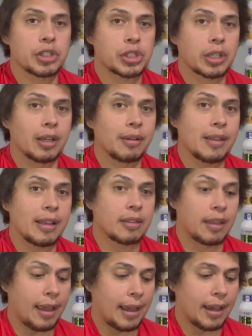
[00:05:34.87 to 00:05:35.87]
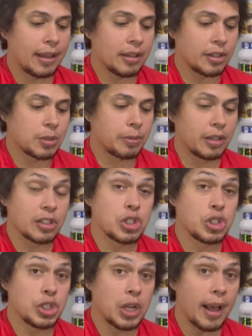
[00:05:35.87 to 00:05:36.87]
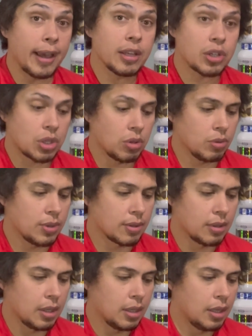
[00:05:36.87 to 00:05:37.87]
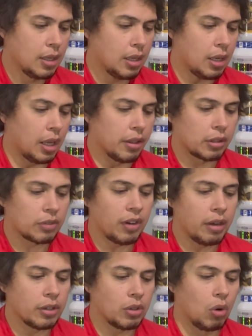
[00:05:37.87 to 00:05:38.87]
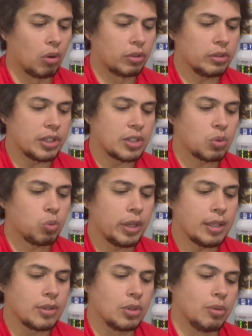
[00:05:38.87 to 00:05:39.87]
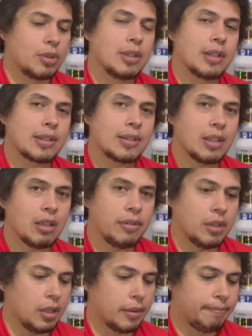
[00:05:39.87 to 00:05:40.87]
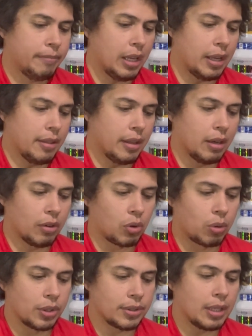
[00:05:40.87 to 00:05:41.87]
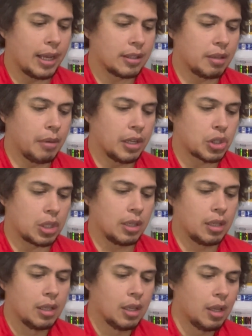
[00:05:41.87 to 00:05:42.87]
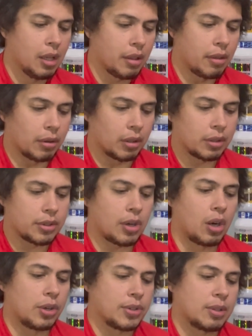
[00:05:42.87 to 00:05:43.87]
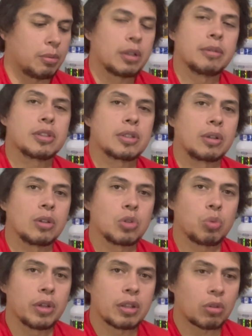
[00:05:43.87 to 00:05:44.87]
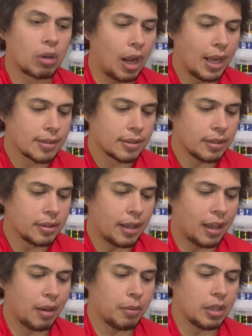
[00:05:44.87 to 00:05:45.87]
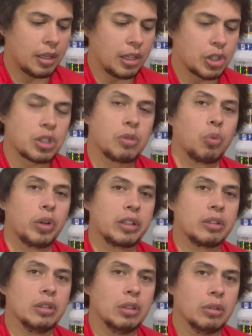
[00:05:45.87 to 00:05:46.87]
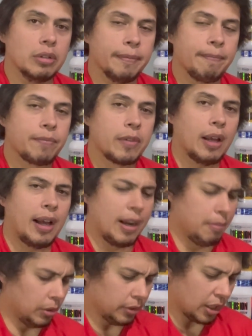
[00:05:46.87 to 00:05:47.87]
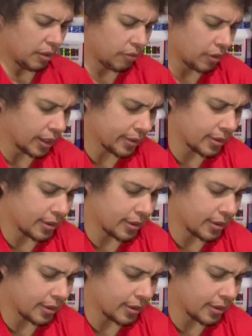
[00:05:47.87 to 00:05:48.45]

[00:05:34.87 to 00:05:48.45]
share that they had experienced GI issues. Others found it overly sweet due to the stevia. And then, of course, not to mention, there are some concerns with cross-contamination with gluten. I believe this